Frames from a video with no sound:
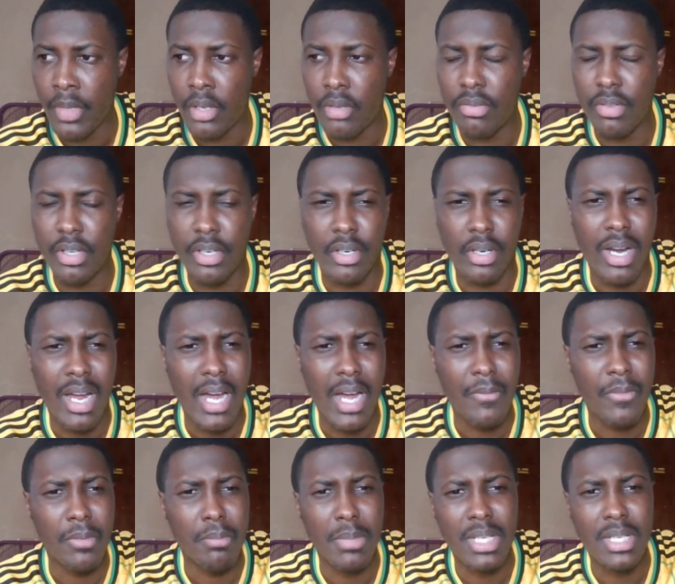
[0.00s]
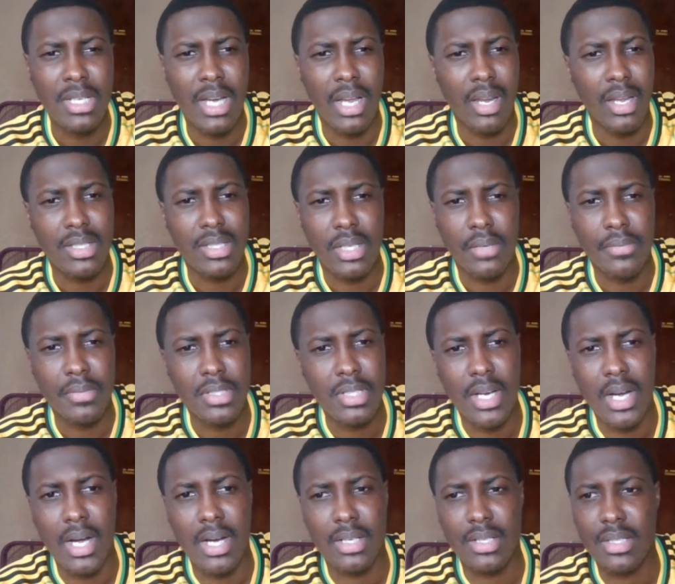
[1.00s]
there haven't been a lot of
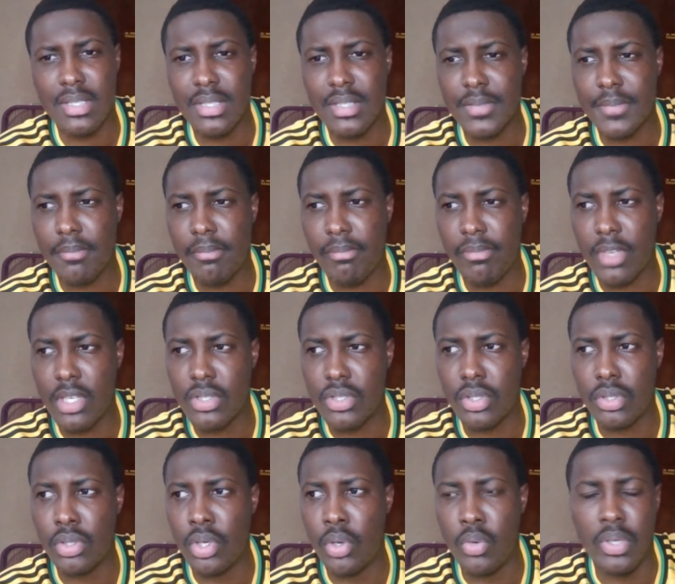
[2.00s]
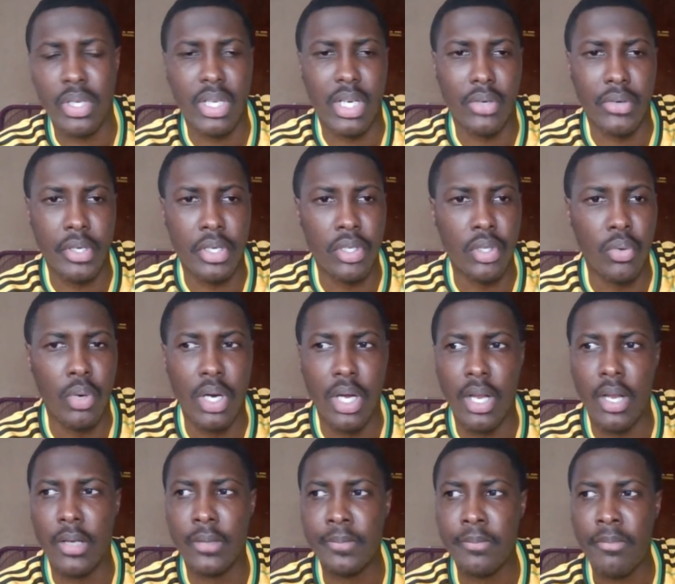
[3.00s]
talks surrounding a
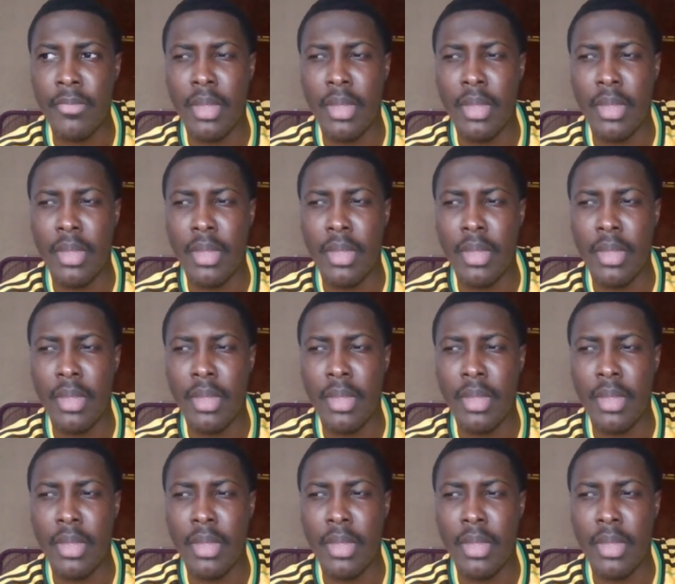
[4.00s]
renewal.